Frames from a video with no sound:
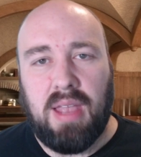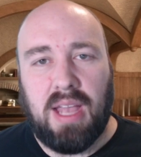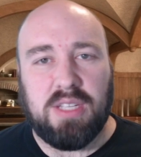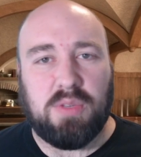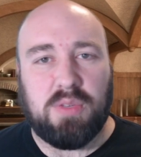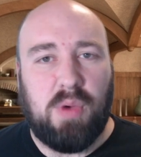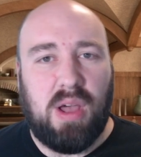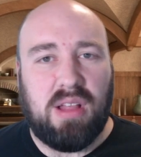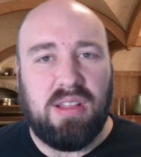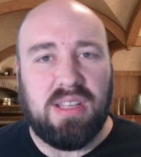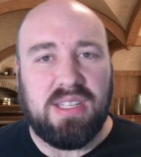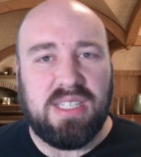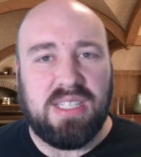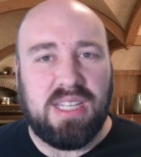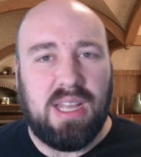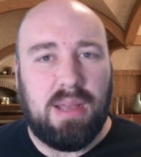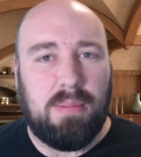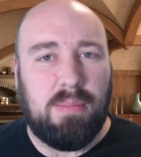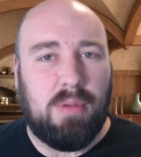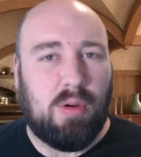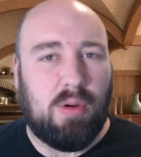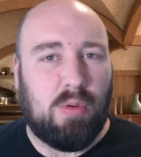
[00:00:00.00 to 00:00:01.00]
as well as
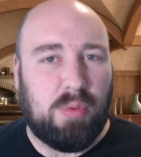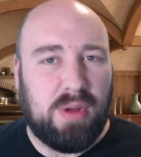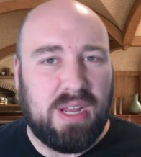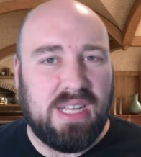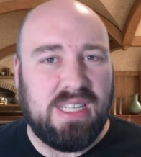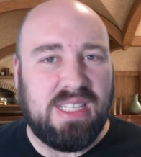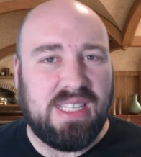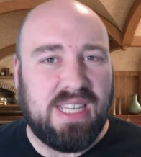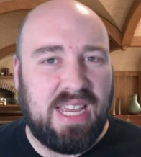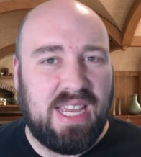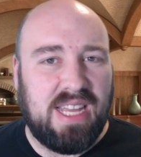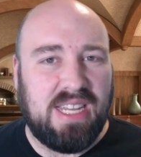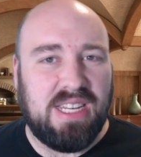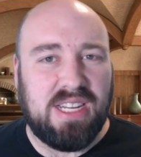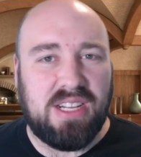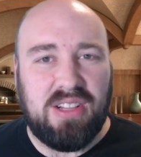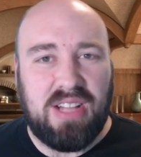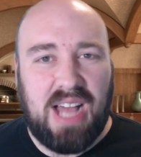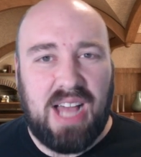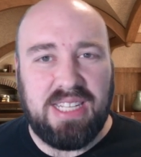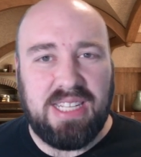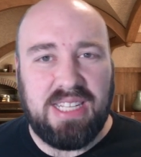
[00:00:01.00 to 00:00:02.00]
some reskinned
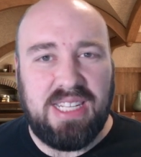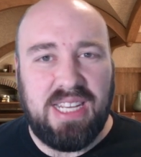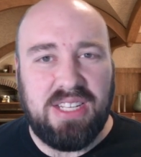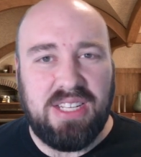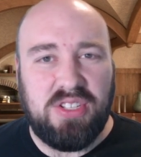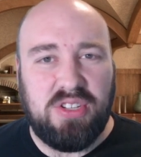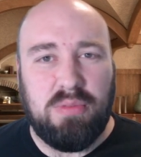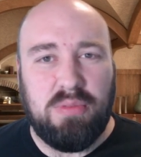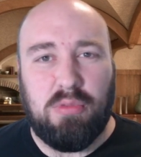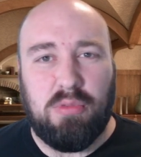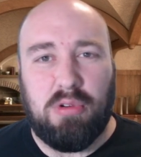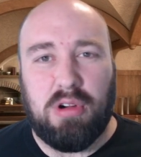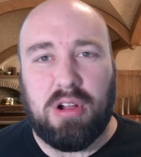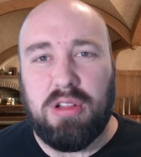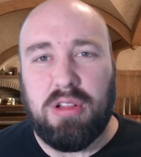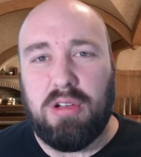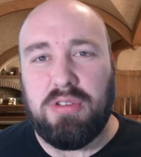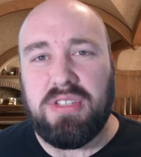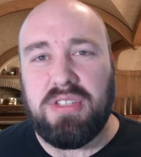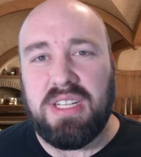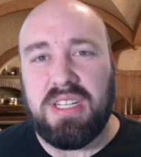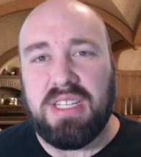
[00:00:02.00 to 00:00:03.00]
classics to more
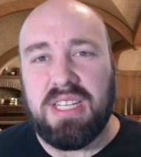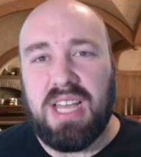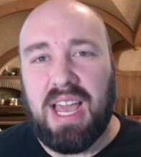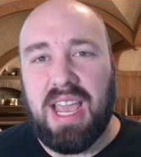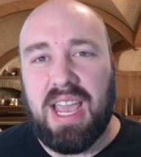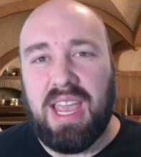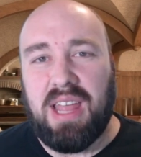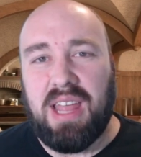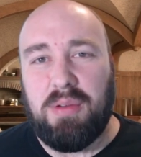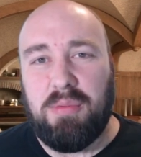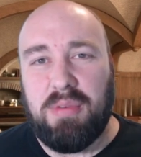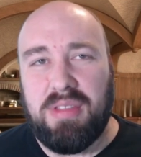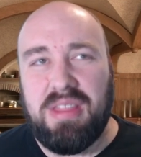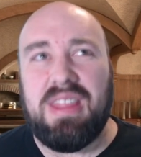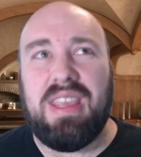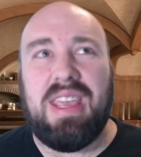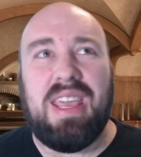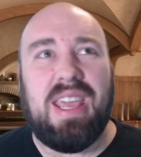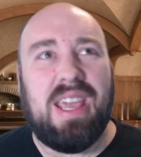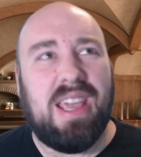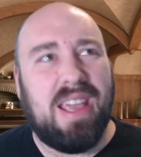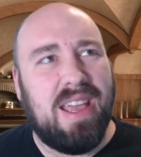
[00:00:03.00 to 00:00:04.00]
closely tie in with
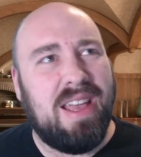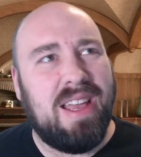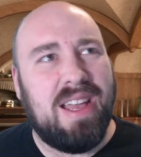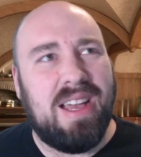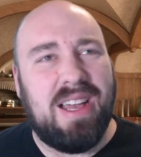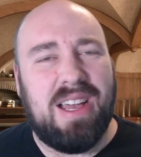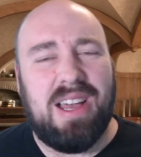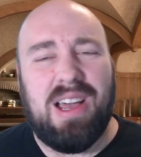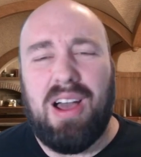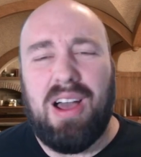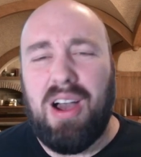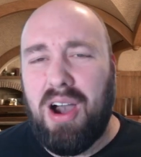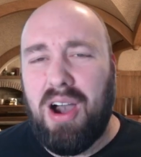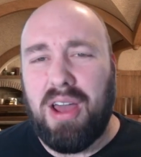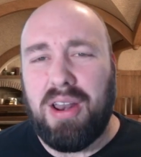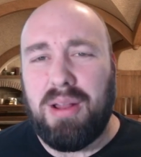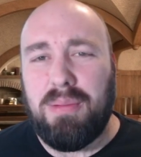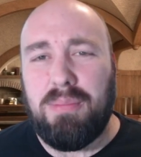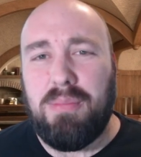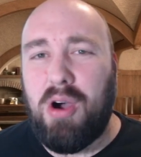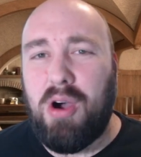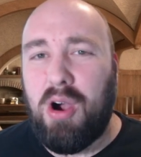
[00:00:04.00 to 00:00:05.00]
the
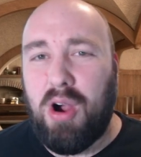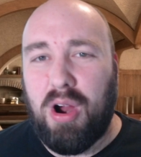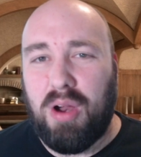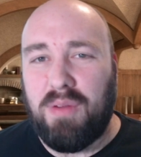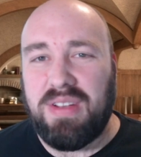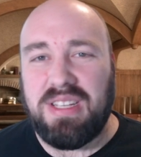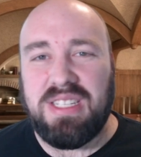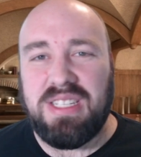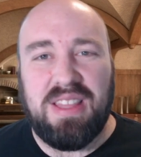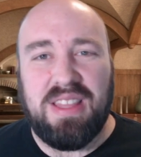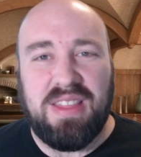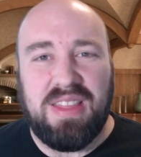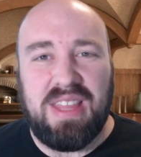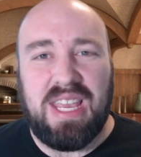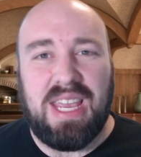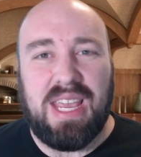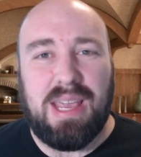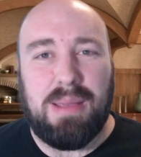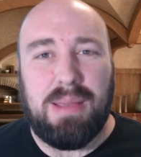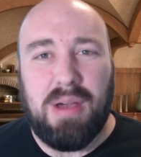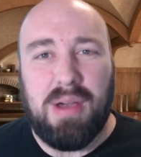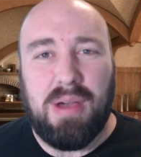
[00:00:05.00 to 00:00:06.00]
autumn harvest
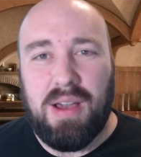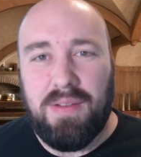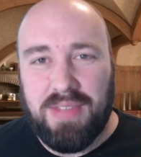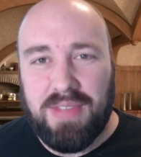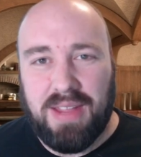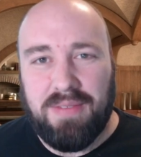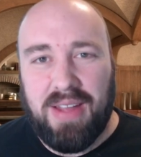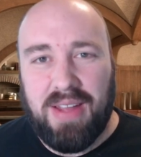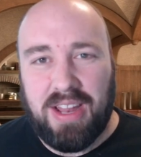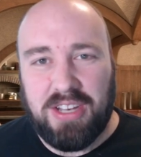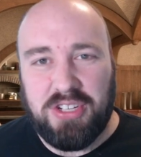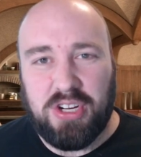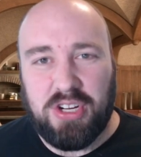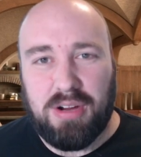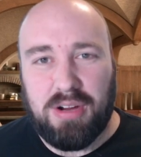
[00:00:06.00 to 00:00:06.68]
theme of the adventure.